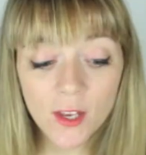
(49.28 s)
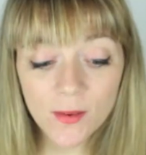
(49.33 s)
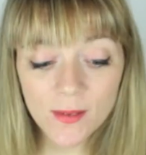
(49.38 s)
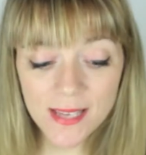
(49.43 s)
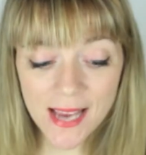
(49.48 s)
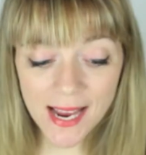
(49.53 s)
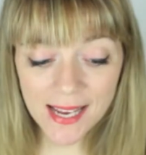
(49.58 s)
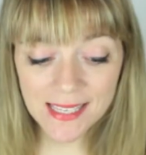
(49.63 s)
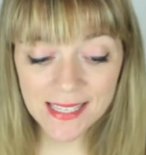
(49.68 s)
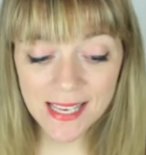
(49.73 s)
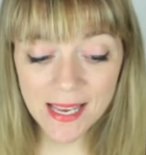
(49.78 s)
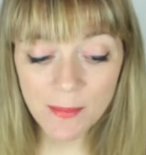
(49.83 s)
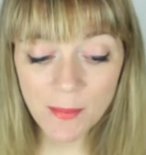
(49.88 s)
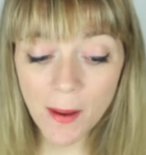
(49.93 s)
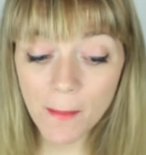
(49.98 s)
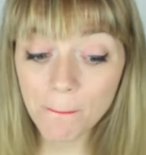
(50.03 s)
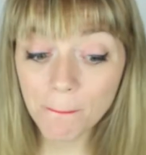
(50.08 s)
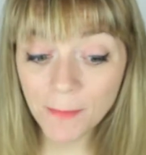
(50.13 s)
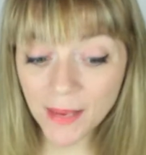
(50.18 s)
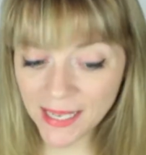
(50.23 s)
You text him
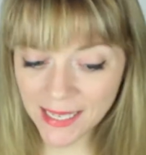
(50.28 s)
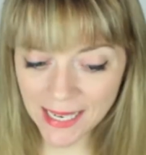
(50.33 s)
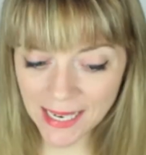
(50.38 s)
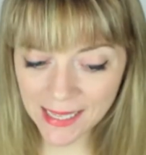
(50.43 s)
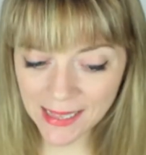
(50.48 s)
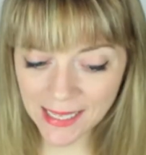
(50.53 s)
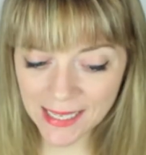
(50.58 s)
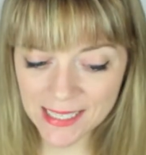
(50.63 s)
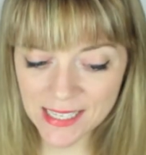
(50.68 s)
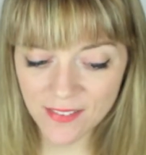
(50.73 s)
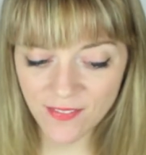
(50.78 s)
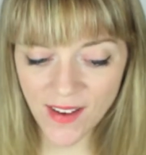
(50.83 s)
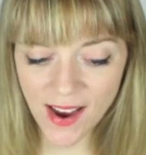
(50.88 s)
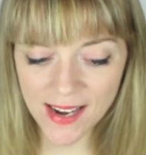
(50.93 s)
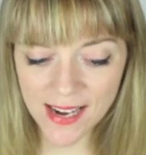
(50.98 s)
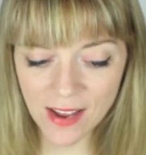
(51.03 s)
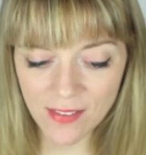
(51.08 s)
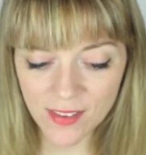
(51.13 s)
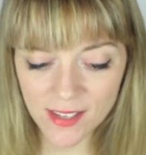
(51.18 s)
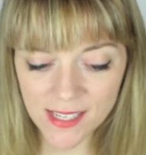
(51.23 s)
immediately to
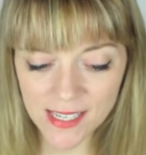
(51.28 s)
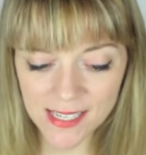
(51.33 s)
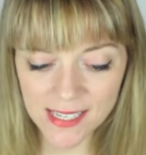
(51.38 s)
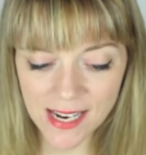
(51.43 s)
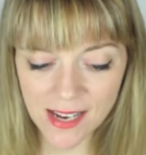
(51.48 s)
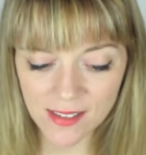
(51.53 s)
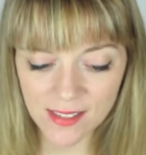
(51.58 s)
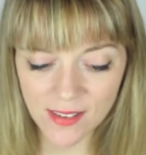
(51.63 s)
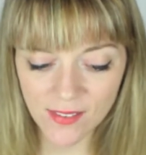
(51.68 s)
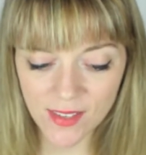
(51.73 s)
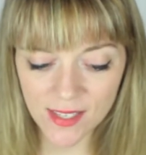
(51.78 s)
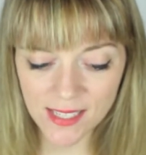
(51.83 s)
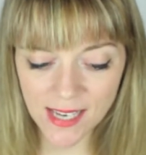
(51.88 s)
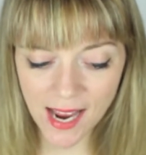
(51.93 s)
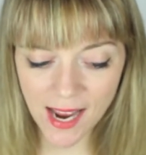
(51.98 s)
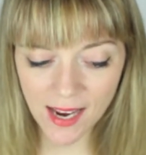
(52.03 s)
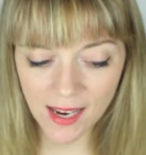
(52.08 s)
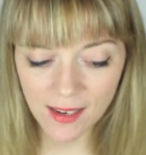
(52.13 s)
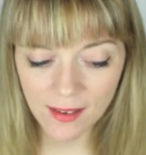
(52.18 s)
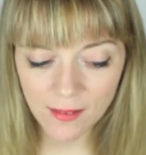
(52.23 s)
find out the details of the
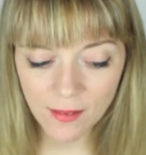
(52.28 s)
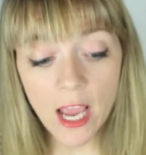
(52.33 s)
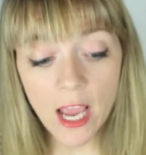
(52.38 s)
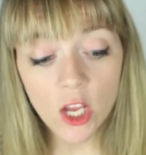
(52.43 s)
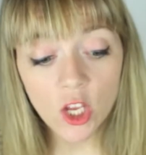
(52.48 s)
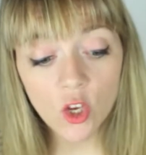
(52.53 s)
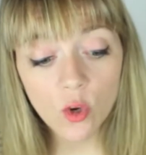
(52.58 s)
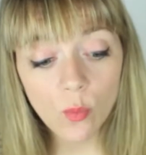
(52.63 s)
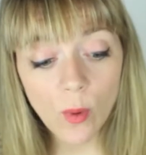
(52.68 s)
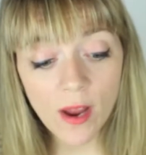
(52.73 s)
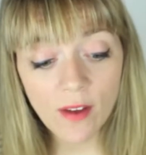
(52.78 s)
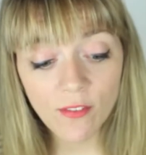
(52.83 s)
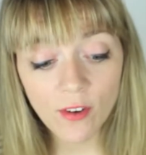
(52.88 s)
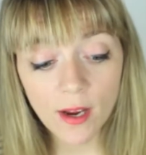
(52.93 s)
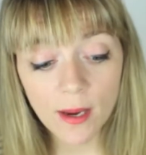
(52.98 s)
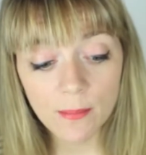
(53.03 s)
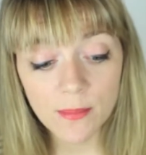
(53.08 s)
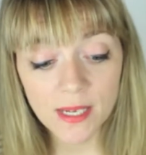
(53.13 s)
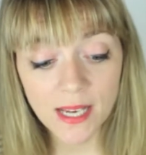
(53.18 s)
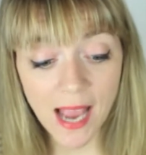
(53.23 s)
date. You wait for
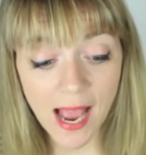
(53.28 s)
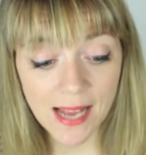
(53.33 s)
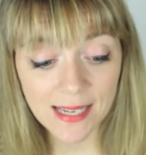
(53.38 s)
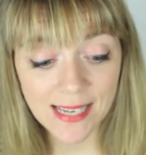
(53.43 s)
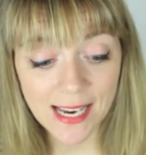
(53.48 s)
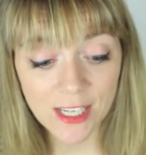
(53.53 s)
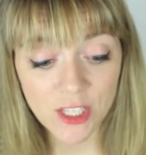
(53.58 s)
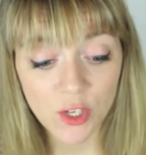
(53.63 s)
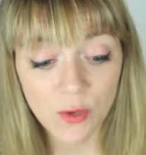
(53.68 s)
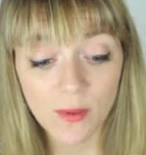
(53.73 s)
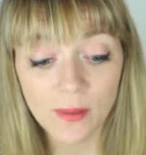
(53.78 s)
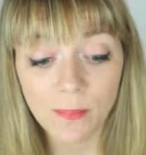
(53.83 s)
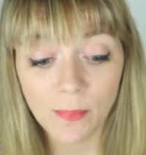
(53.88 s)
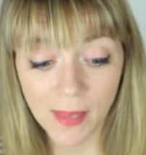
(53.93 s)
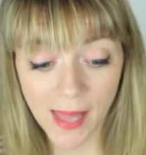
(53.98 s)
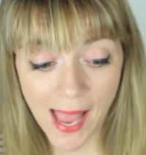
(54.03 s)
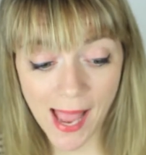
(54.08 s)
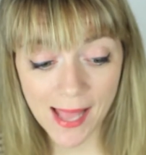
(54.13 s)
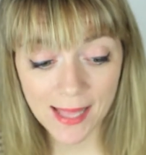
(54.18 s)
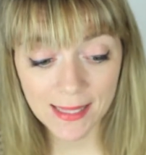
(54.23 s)
him to contact you with
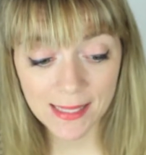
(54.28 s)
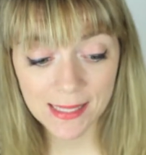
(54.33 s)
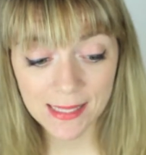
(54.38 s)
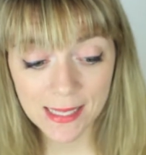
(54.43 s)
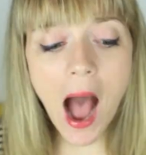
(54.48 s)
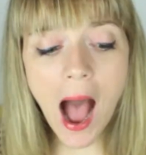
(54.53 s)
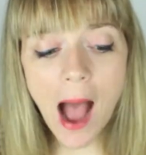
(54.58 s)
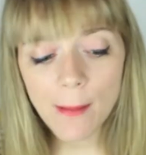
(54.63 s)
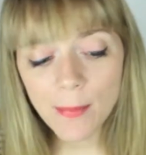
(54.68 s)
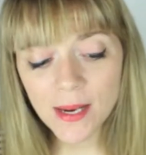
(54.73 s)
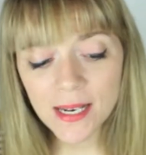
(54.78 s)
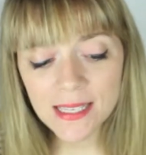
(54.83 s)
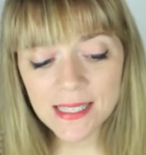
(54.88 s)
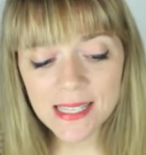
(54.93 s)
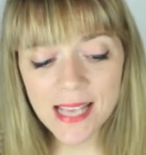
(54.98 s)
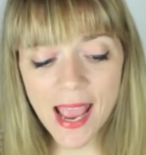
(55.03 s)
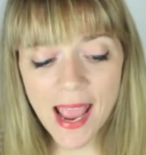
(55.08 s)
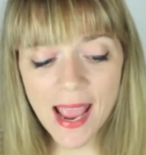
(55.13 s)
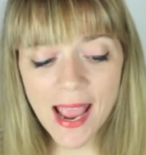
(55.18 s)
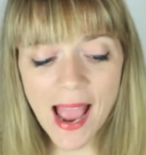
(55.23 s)
plans. I'm gonna
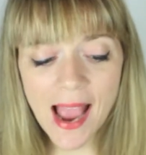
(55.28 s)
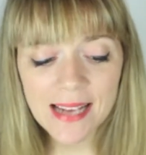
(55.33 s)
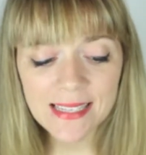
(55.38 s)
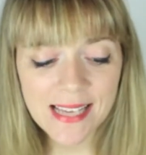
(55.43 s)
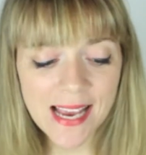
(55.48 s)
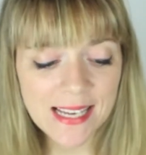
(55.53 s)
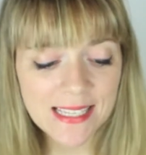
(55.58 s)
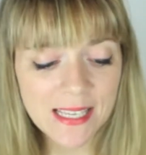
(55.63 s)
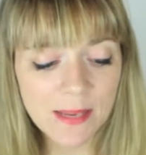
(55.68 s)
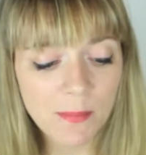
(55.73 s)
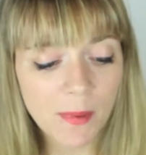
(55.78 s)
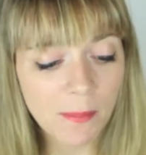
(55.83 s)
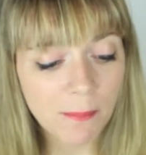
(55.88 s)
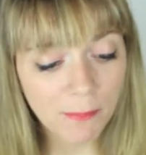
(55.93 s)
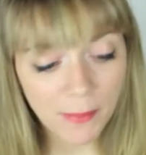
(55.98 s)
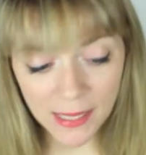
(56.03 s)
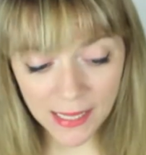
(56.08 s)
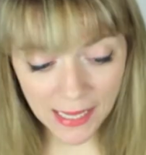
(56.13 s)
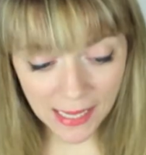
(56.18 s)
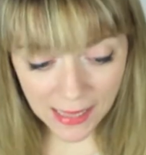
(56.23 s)
say I text him
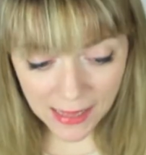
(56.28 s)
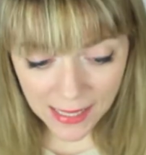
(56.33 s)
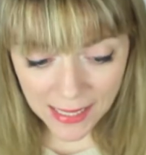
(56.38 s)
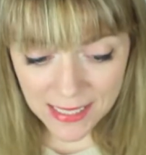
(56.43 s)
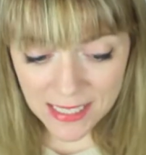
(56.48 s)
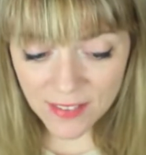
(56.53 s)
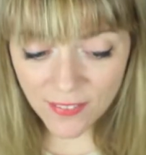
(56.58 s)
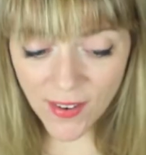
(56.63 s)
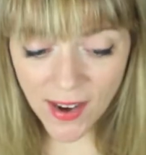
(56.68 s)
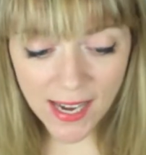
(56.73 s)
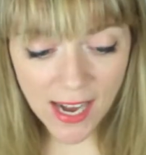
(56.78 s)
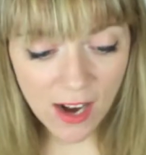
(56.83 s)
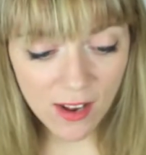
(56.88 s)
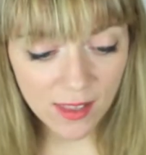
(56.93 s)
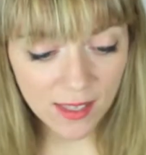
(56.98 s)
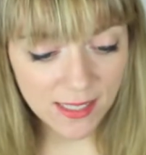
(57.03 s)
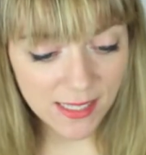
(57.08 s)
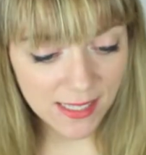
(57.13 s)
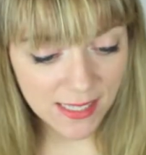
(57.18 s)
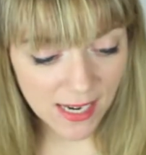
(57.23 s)
immediately to find out
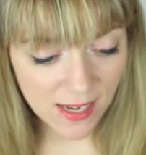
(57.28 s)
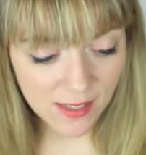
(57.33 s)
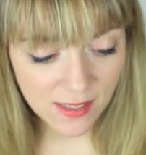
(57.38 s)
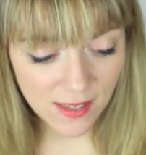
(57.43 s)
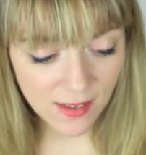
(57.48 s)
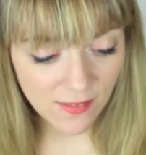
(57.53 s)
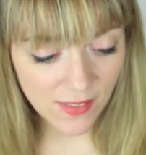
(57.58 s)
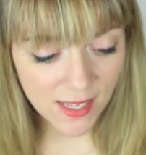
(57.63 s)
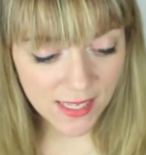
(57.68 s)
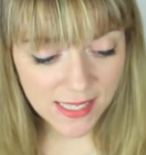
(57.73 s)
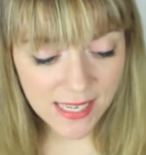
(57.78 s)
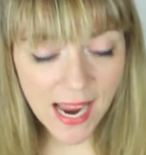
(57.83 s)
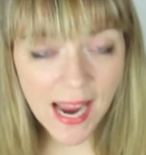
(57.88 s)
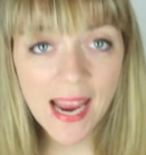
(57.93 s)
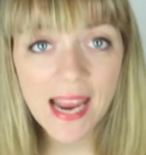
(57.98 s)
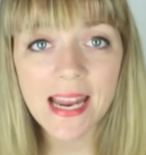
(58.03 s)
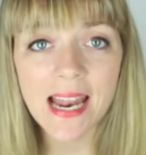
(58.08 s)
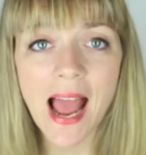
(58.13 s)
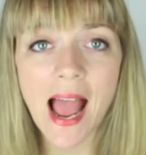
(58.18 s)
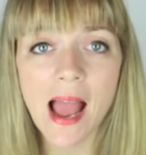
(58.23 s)
the details of the
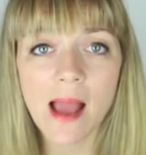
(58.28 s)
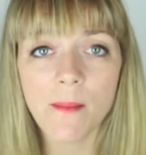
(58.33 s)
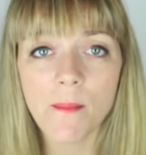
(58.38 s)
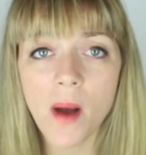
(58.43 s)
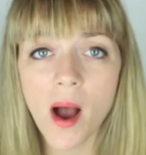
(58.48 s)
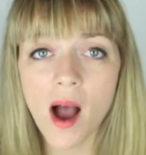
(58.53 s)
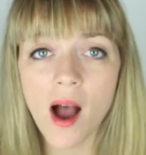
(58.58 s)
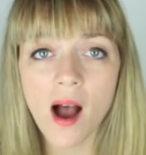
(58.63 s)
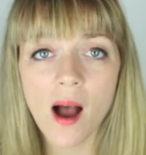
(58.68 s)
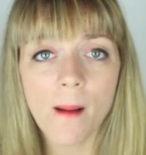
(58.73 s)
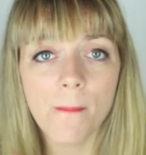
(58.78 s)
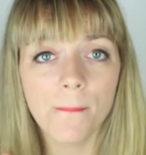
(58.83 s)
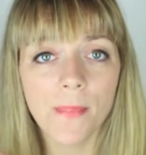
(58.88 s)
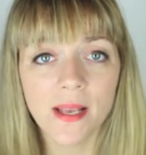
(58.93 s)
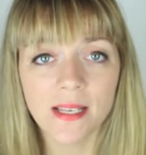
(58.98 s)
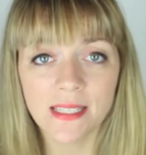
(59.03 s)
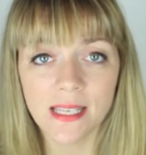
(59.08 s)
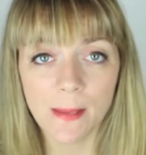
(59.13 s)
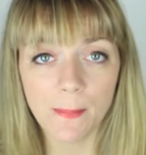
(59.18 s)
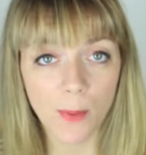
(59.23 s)
date. I'm a
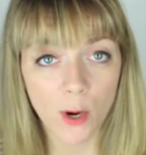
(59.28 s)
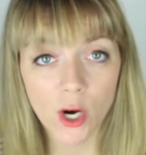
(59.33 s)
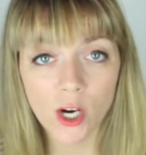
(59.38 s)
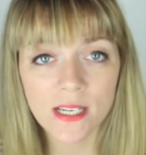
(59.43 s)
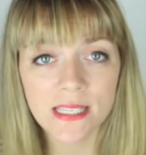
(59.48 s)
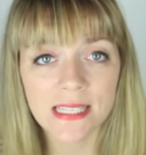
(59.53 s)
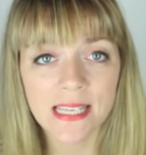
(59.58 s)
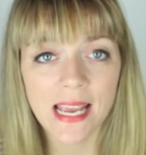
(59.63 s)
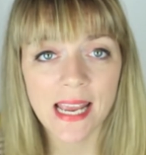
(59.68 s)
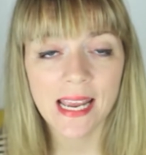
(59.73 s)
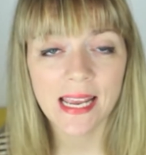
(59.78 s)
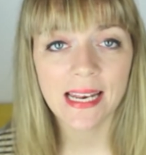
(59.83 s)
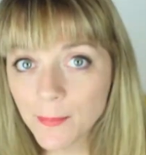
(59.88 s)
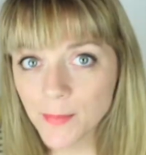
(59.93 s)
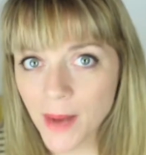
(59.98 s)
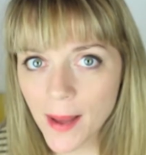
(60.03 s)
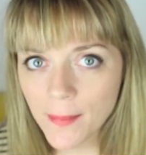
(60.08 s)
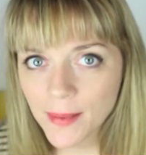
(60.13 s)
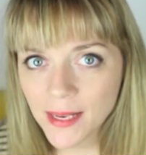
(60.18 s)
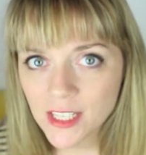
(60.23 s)
busy person. I'm
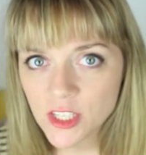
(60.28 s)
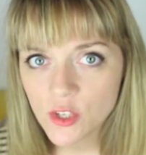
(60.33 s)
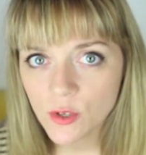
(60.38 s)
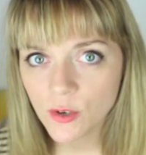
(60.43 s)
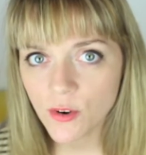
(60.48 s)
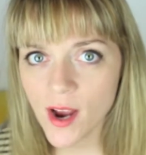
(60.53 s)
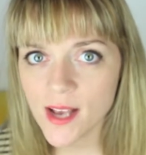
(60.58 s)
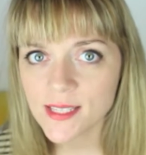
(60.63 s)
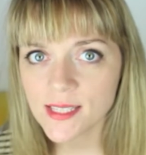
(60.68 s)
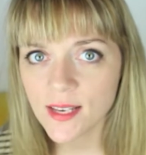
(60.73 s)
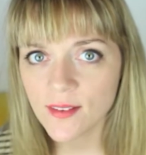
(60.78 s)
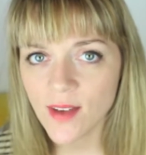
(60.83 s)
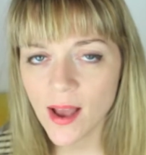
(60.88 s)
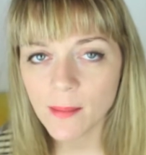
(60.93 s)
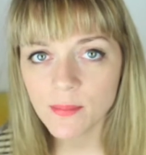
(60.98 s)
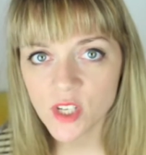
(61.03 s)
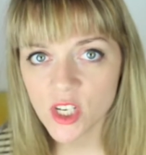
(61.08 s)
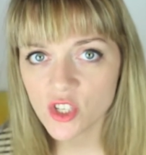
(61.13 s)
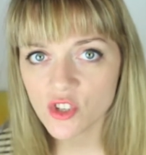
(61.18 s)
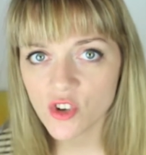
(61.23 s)
not being too aggressive.
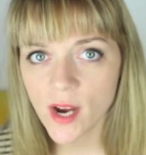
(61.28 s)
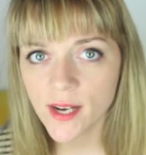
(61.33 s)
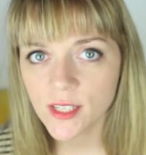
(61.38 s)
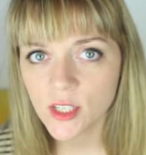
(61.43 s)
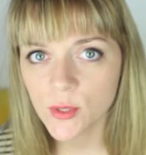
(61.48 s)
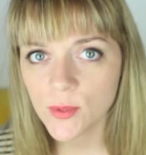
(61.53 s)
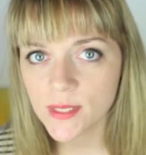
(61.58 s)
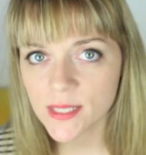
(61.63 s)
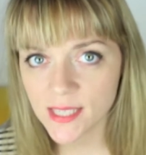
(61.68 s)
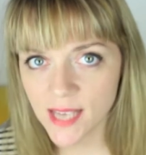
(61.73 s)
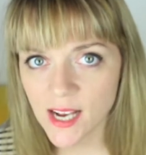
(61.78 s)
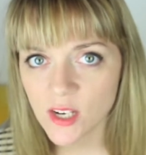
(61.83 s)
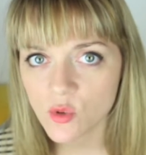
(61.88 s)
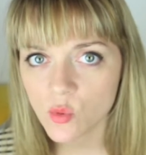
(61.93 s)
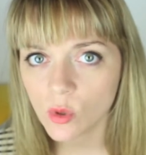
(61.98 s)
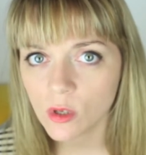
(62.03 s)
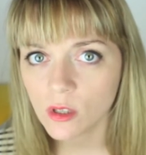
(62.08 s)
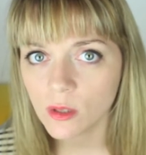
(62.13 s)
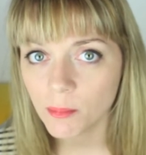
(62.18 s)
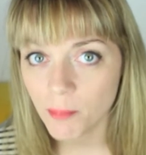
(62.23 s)
I'm just trying to
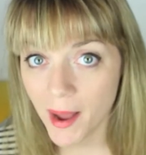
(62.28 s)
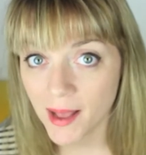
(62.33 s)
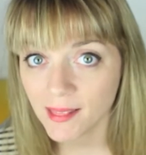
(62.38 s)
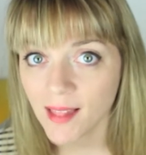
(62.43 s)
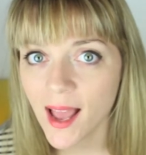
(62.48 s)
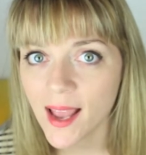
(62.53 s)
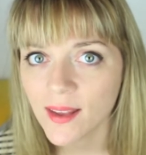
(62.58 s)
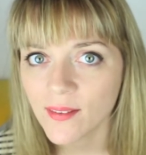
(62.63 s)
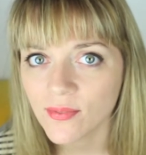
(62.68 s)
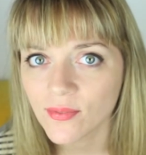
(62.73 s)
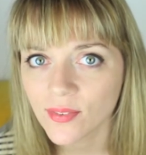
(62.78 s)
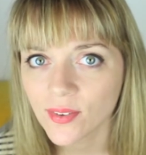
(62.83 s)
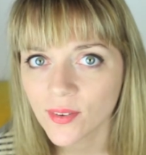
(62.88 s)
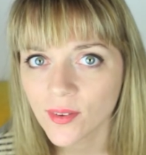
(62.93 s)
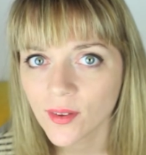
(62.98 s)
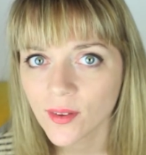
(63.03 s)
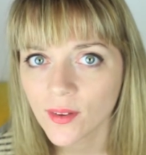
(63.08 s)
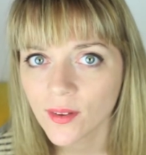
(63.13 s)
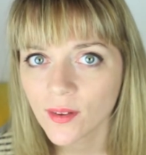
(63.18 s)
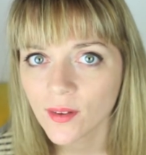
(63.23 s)
schedule my life.
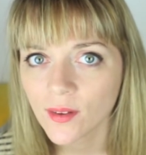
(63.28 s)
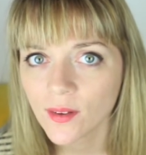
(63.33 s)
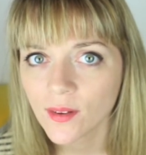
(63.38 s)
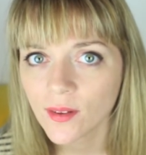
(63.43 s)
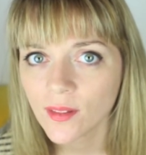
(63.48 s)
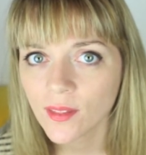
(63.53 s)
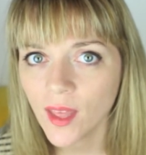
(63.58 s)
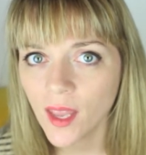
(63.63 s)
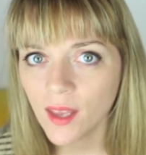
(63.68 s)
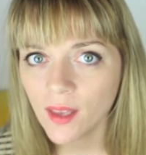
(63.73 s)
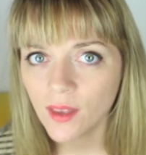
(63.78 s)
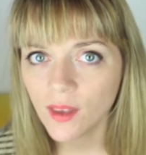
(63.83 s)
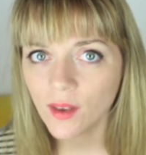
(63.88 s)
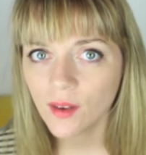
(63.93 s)
Thank